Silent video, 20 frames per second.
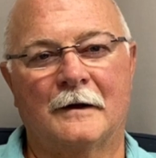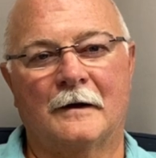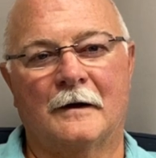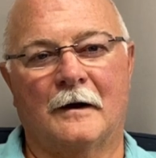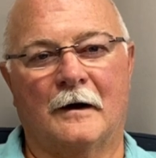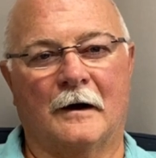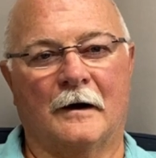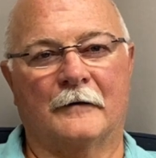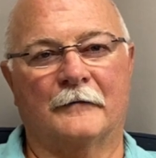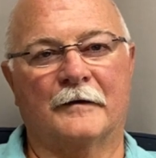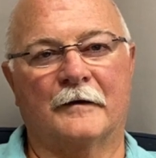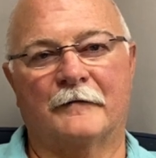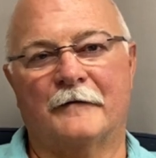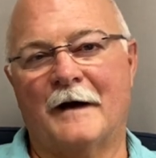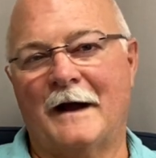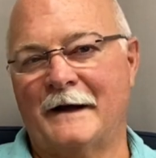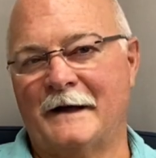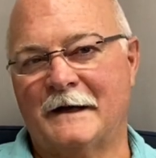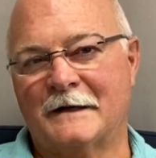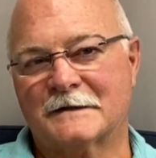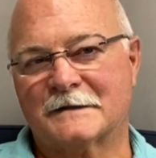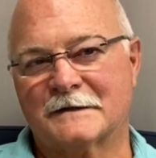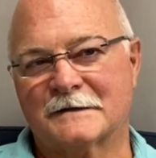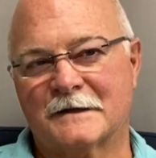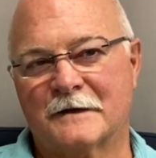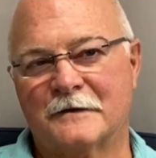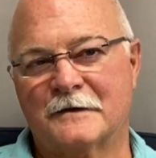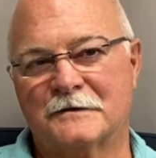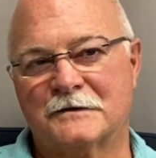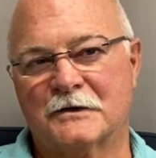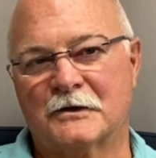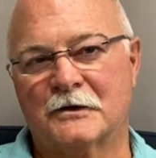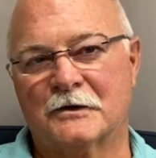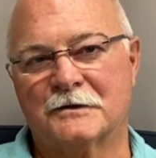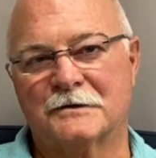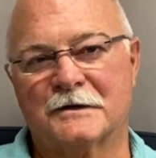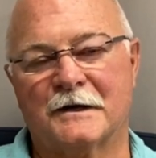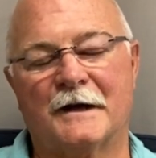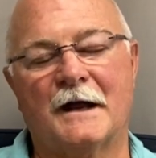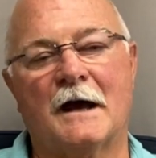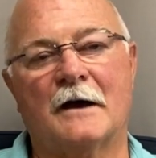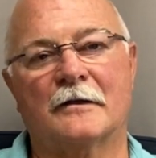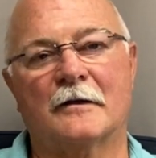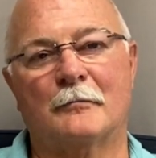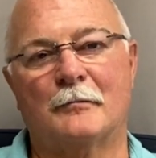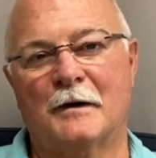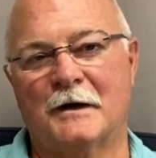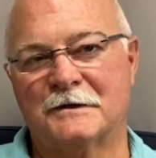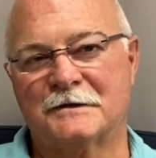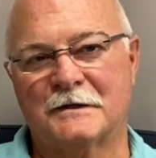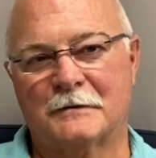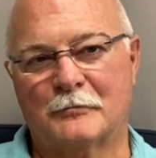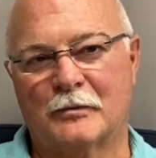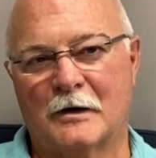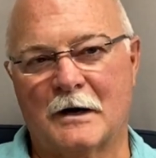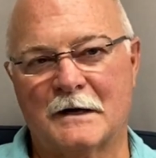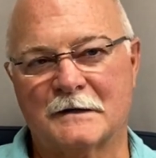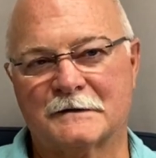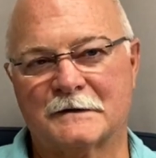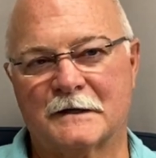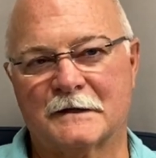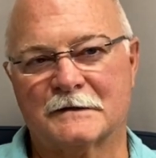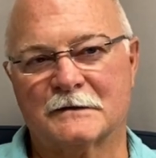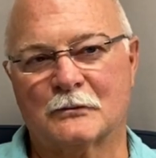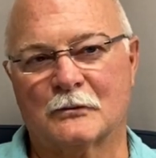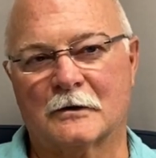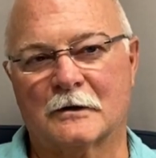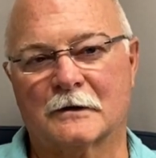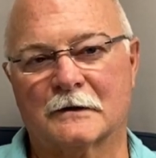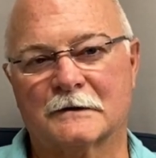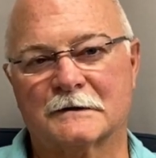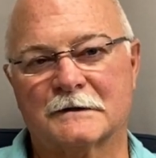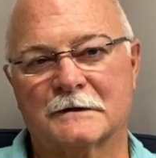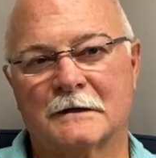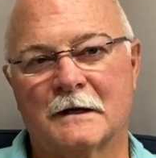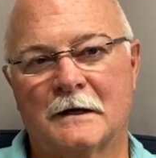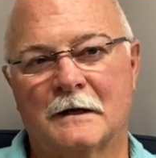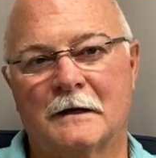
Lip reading: of the finances of the church and how the budget process works.